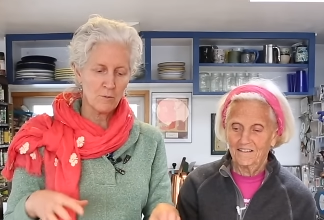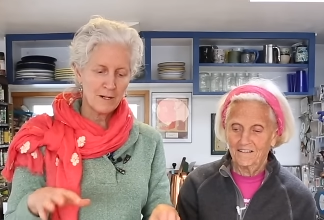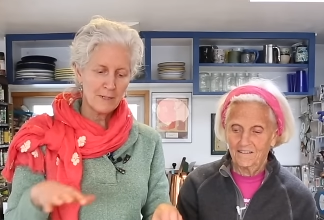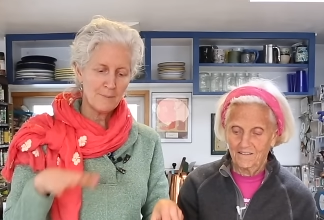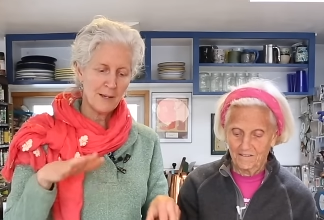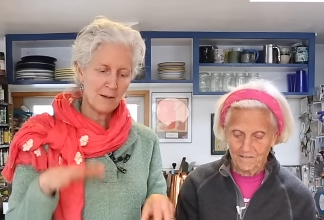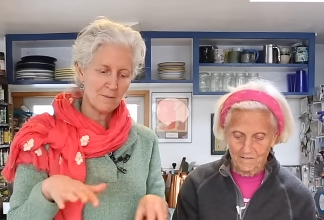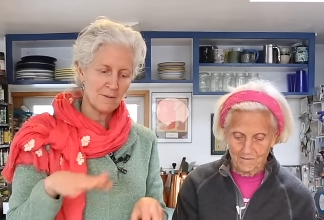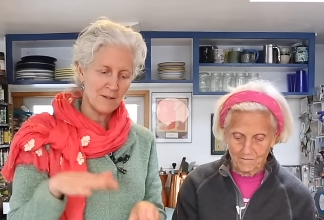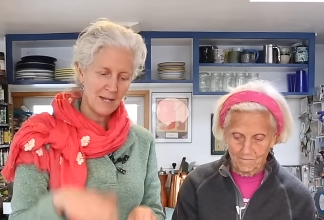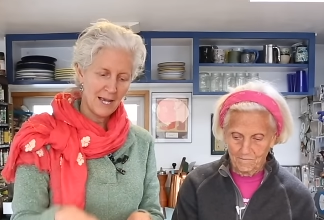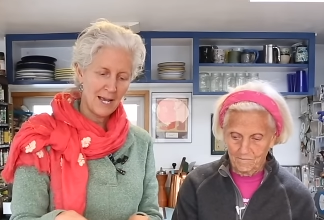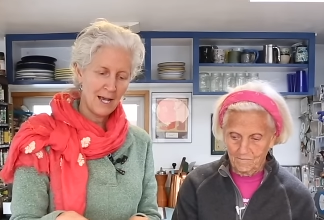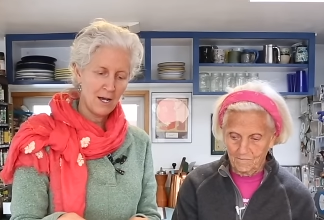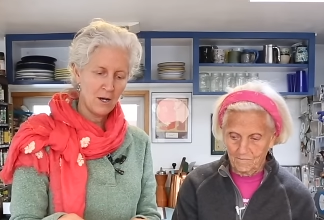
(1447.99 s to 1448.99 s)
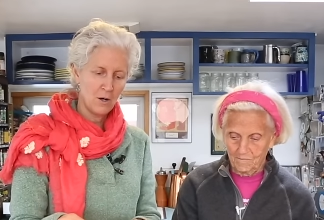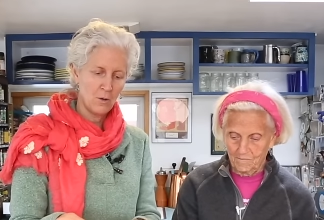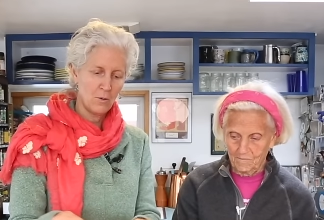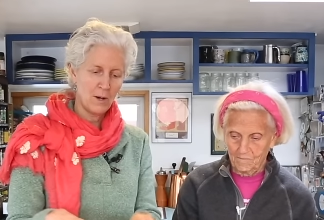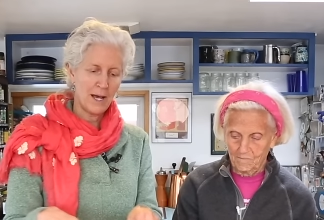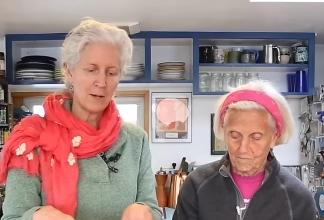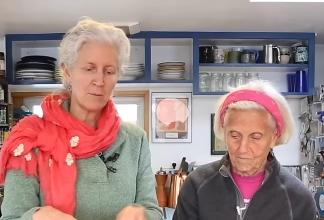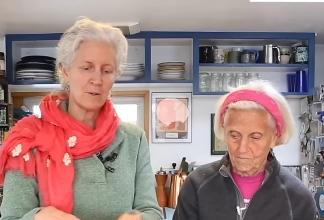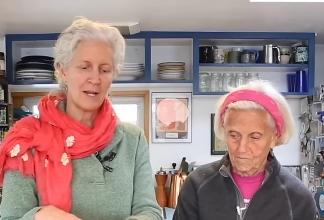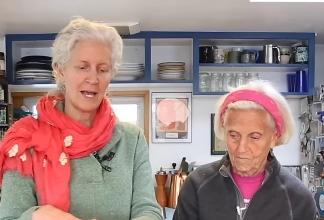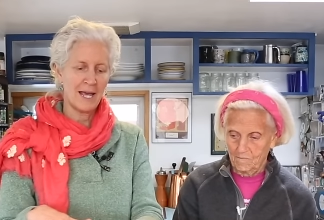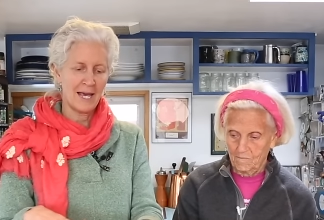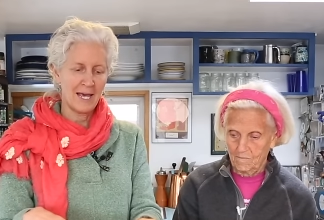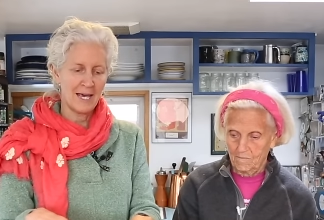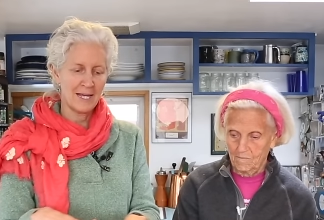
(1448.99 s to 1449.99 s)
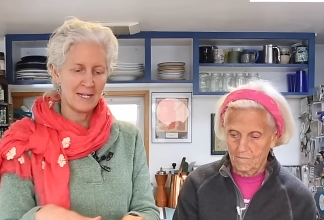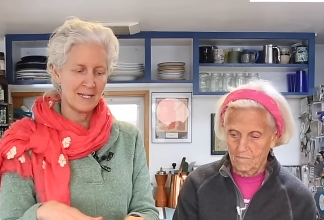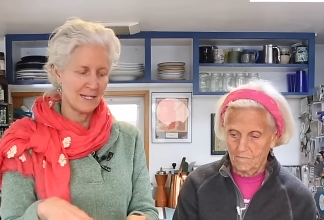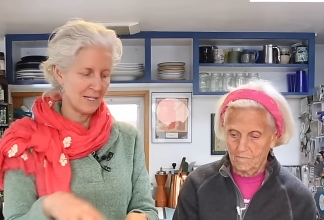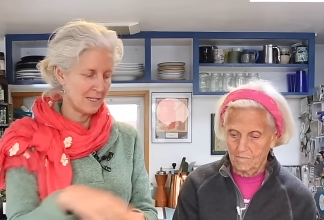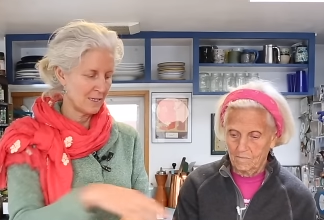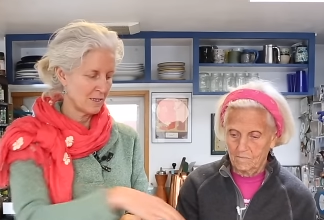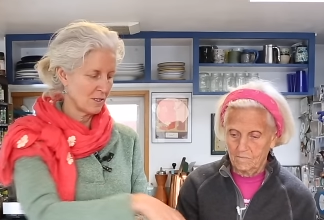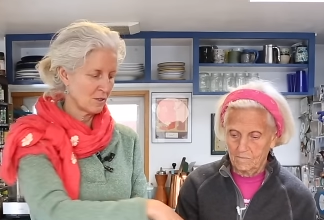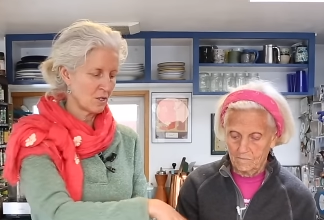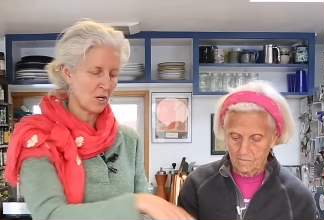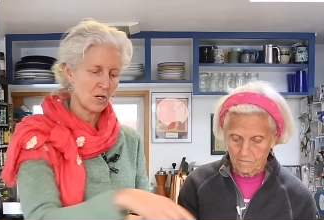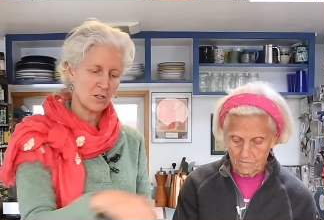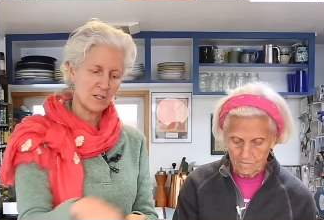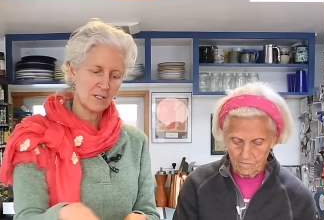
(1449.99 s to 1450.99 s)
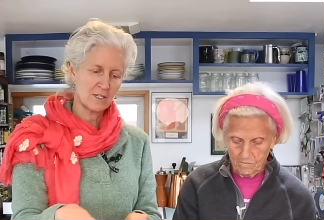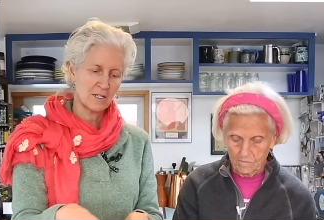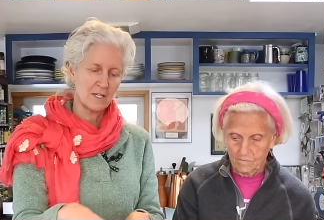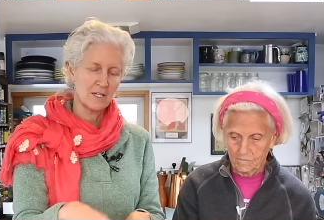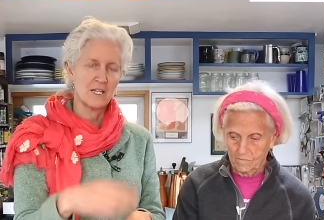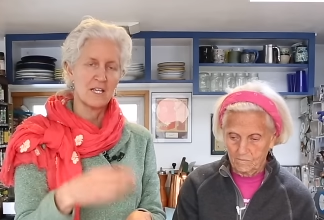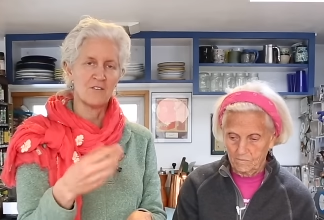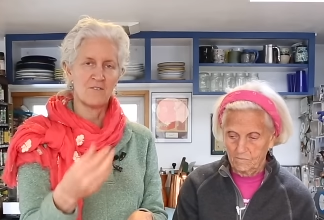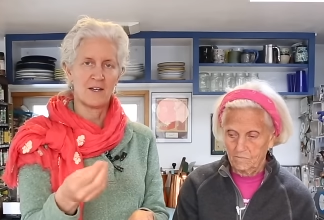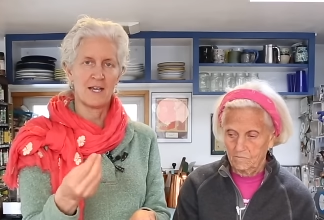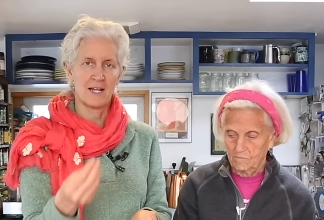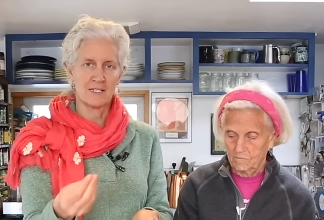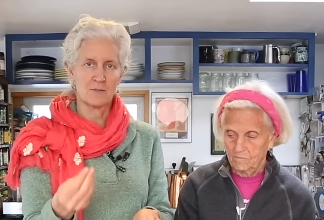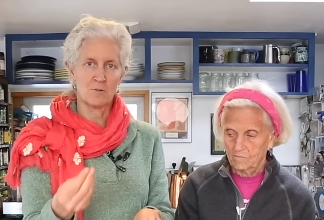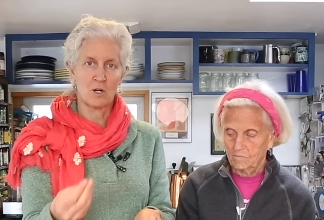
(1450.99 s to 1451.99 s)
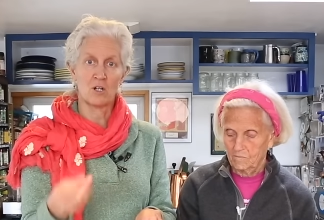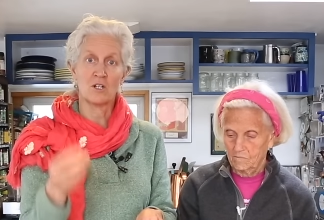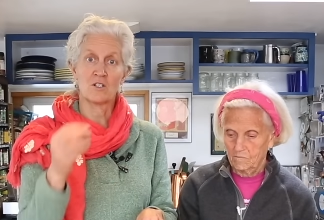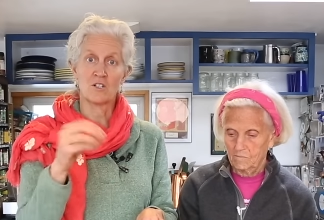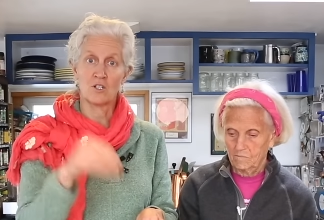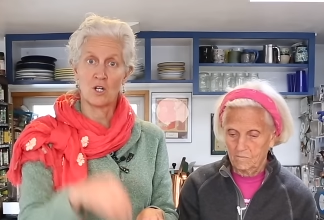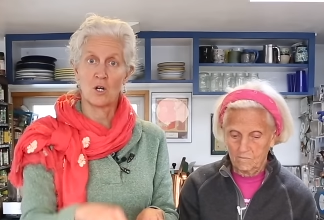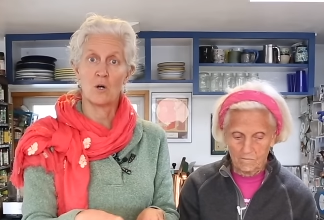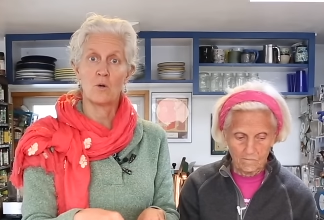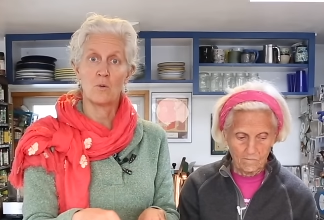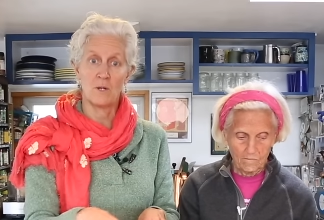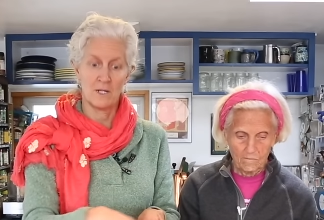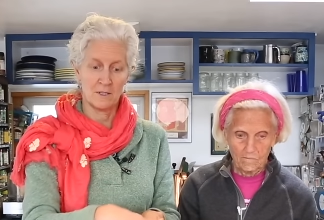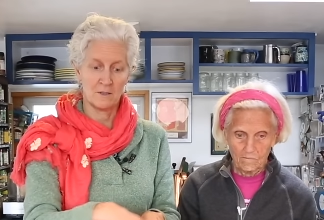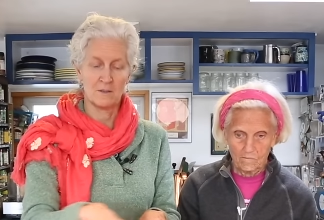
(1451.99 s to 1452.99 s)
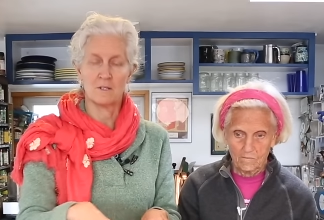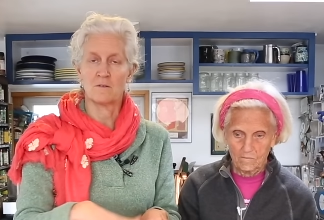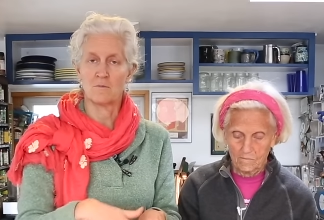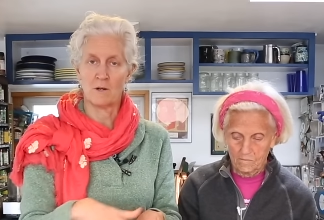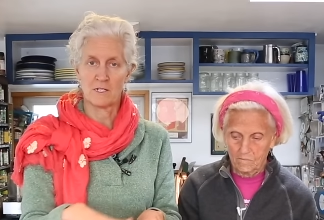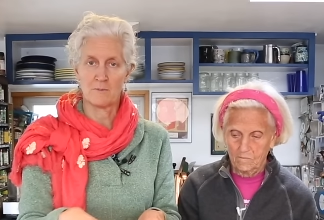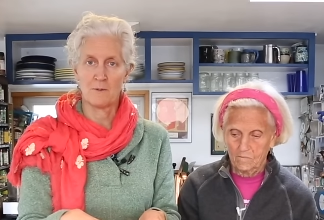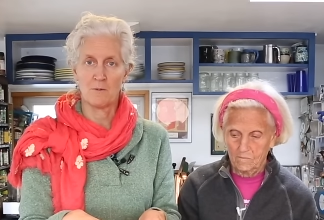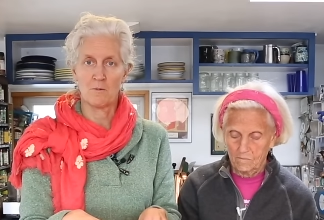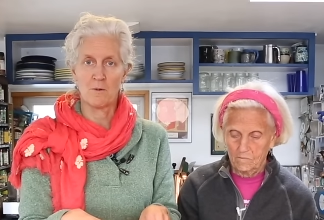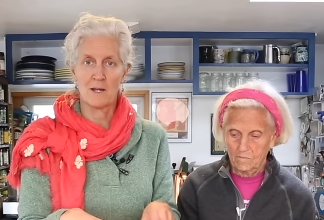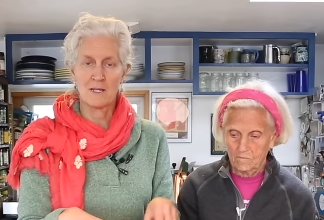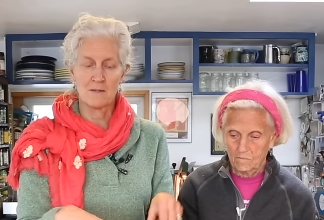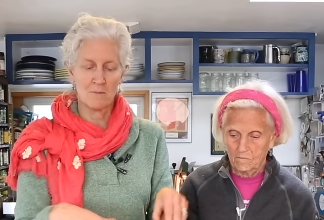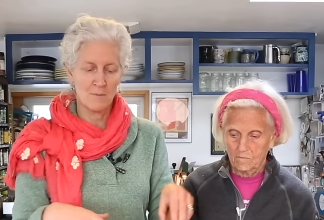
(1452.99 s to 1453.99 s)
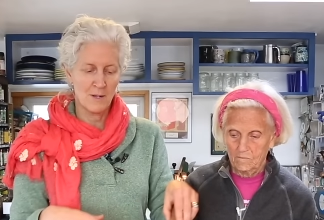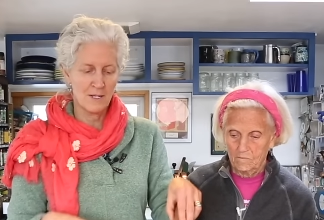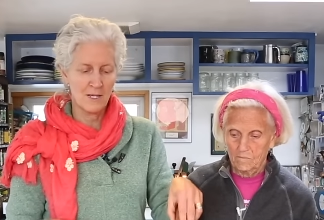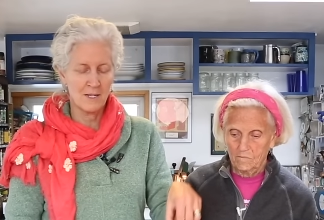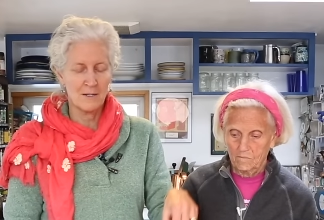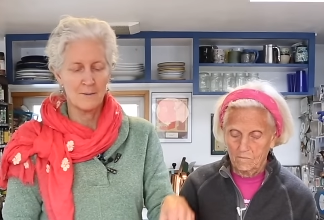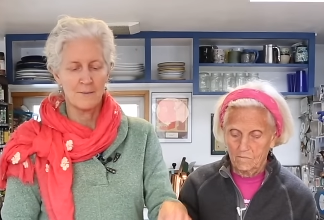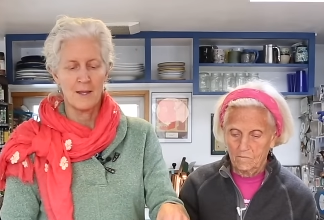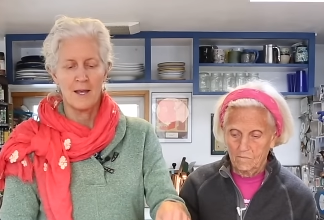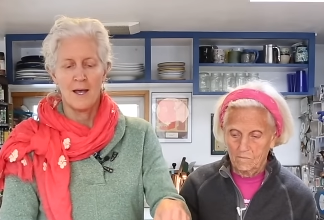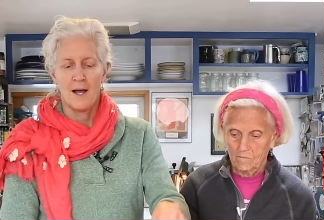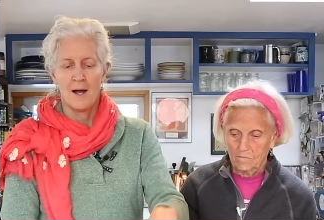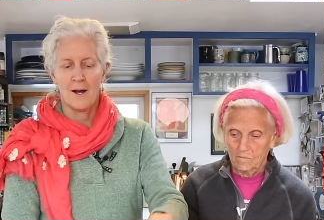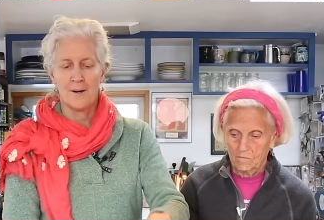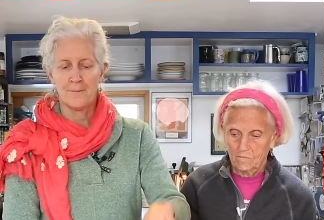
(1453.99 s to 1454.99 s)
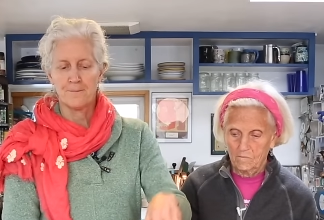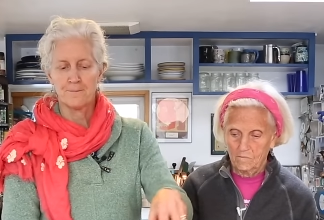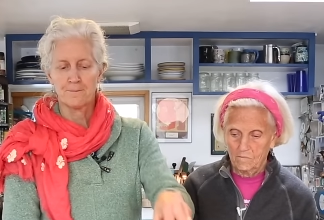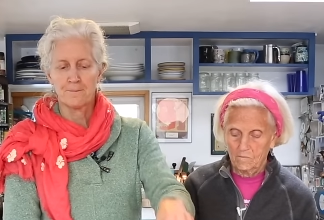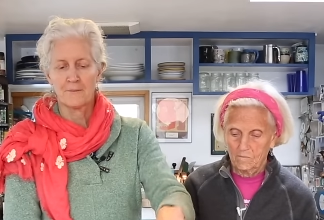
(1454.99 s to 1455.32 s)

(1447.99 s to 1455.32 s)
Speaker 1: right about now, I would add in the garlic if I had some garlic to go in the recipe we're making. Um,